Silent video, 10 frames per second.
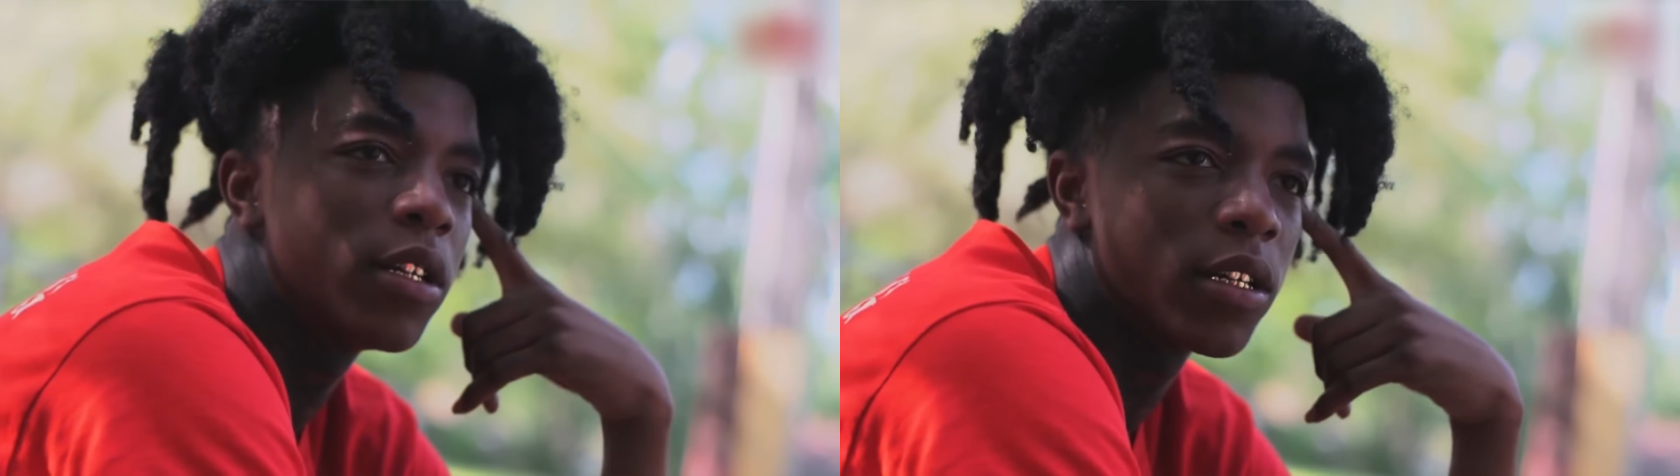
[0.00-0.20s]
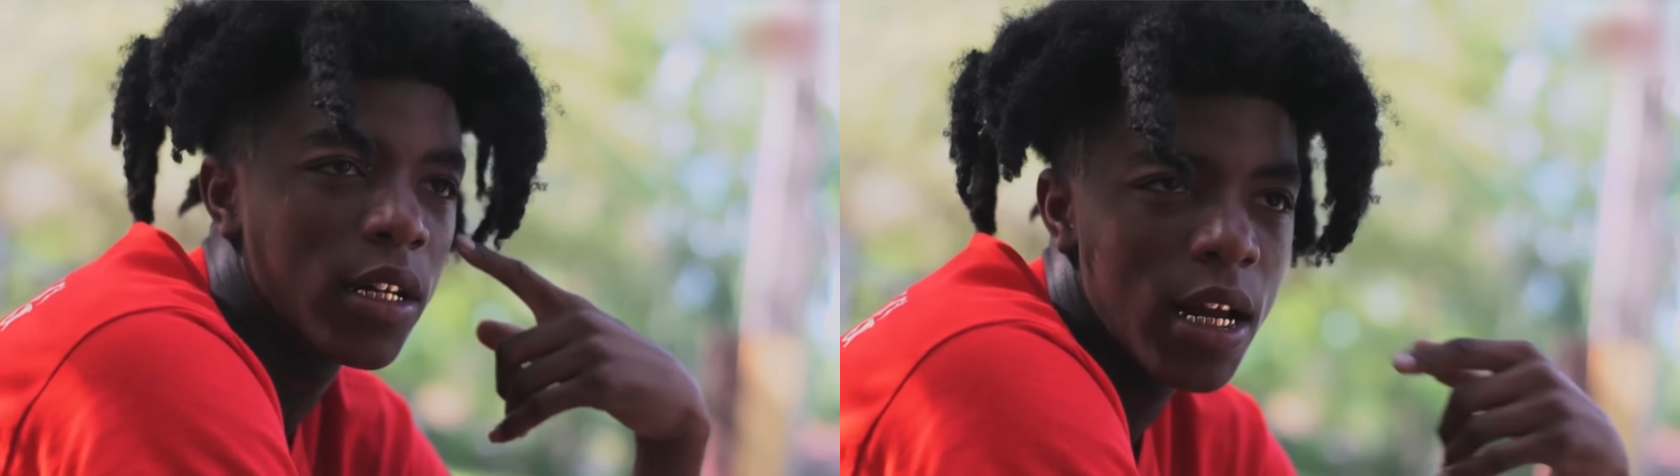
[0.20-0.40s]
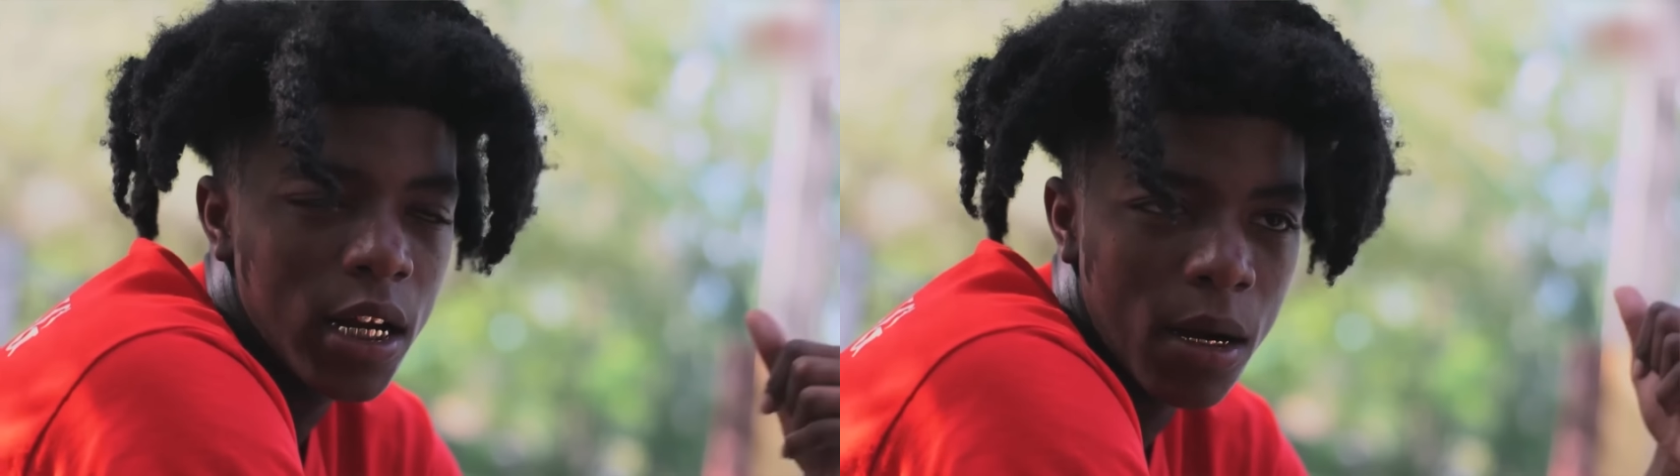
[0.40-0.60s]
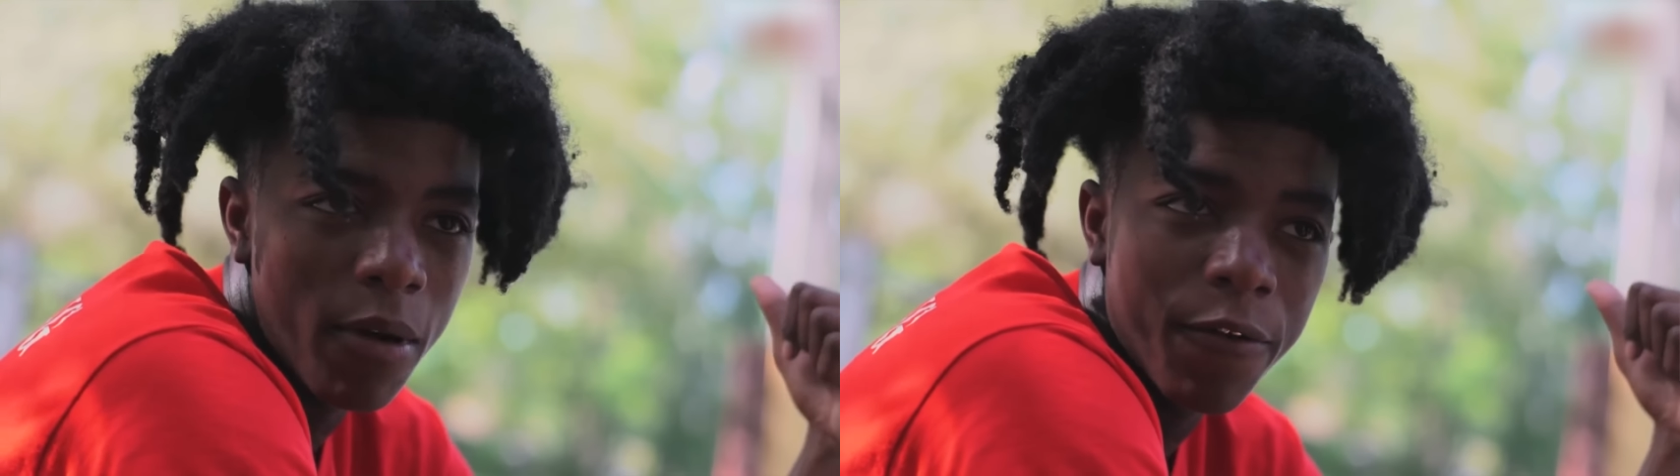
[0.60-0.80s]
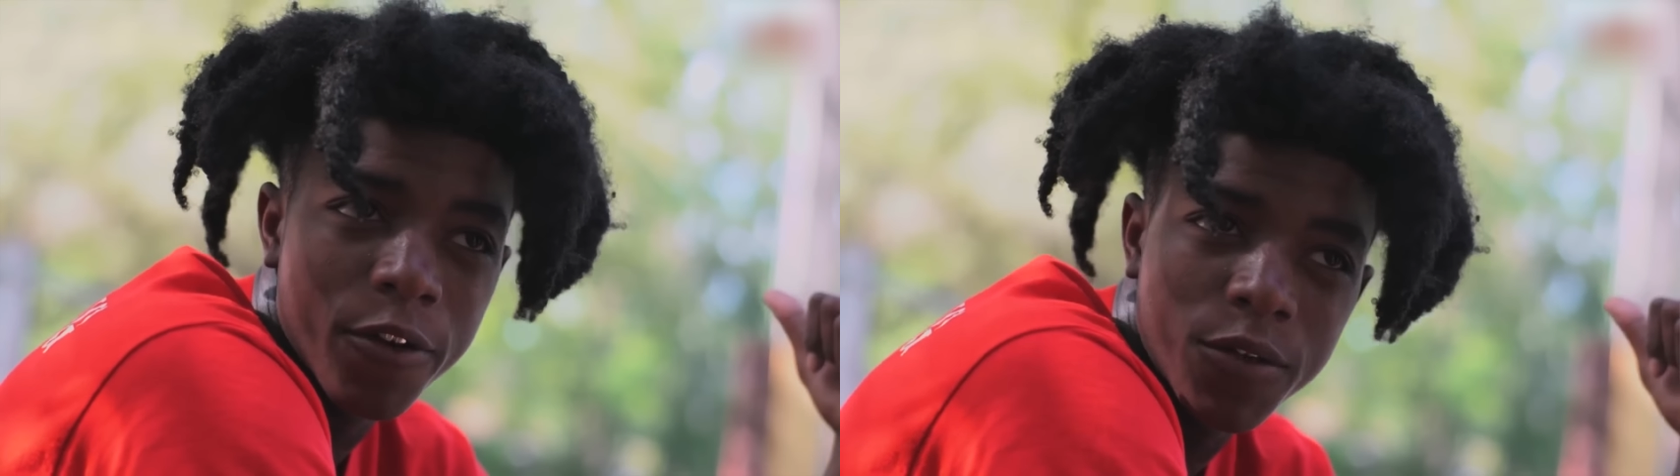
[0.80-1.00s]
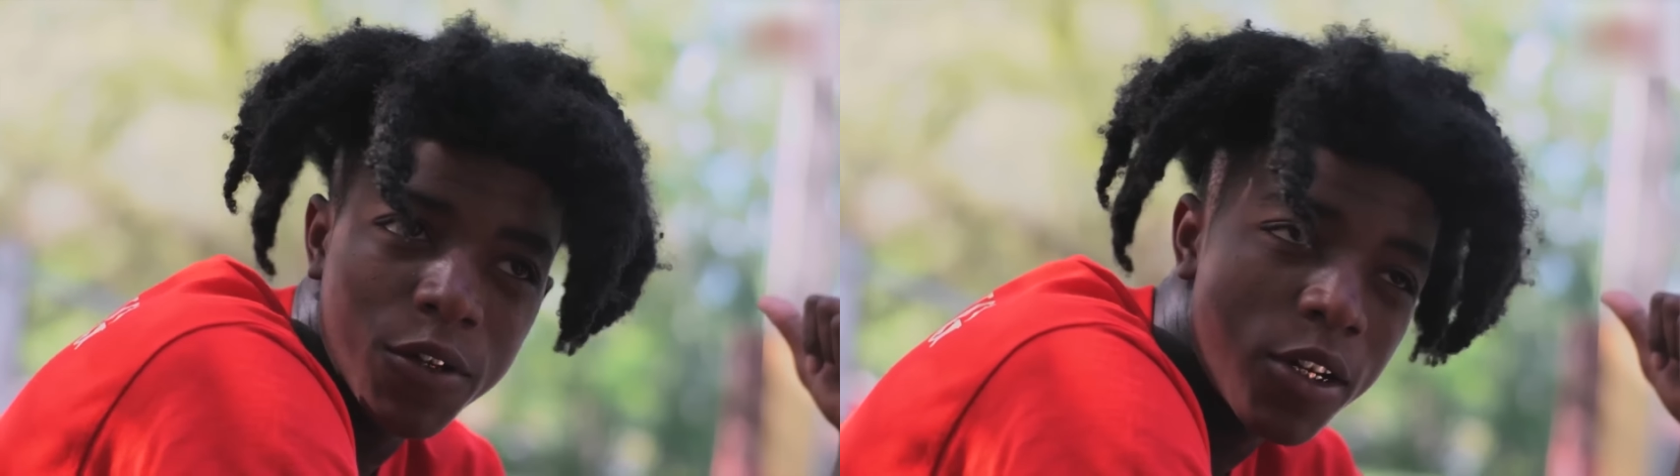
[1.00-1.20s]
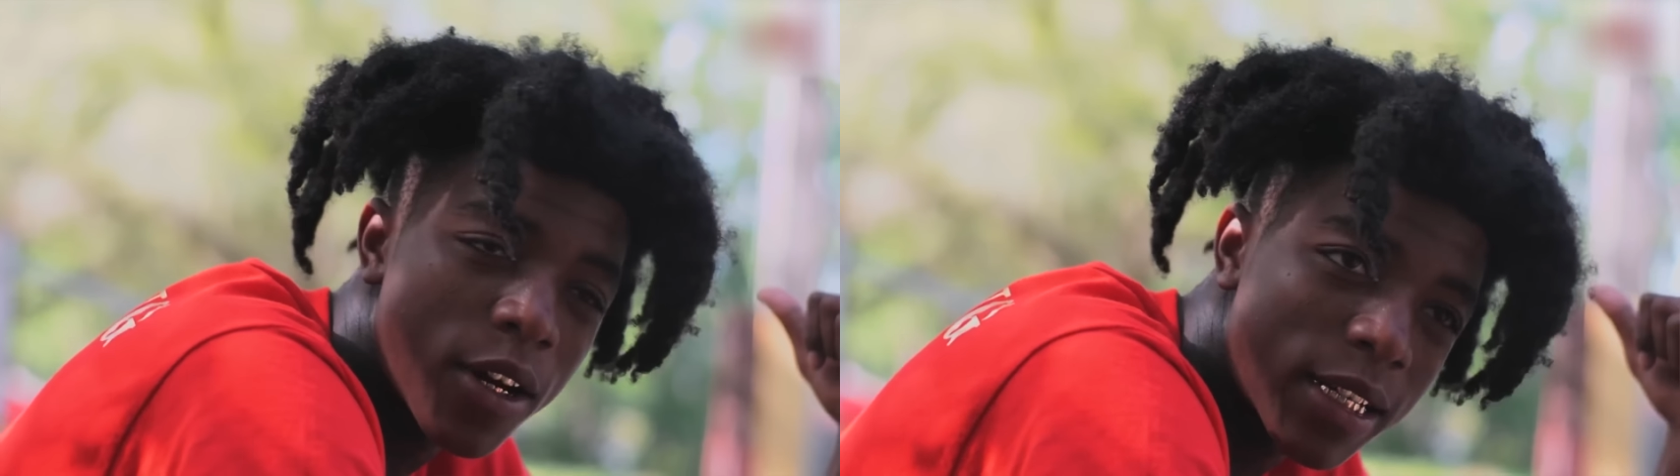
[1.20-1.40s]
With his father locked up,